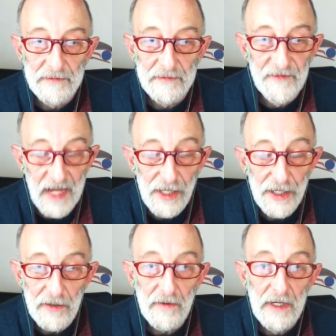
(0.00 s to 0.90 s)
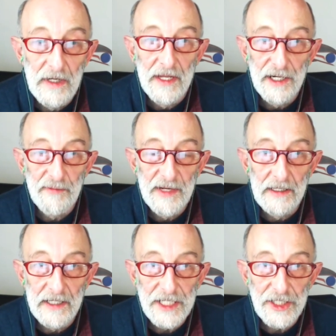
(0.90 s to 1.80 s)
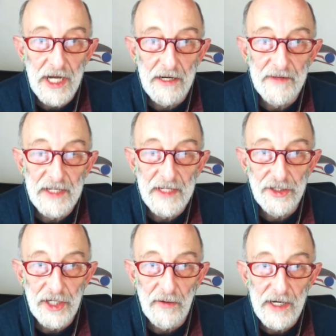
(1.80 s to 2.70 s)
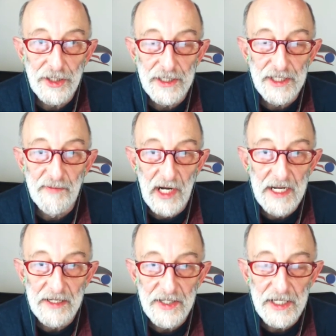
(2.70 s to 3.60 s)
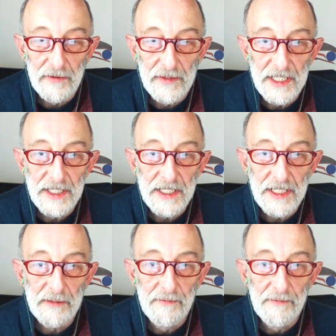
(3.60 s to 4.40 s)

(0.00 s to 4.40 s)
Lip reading: value that had been leached out of these generations by the secrecy state.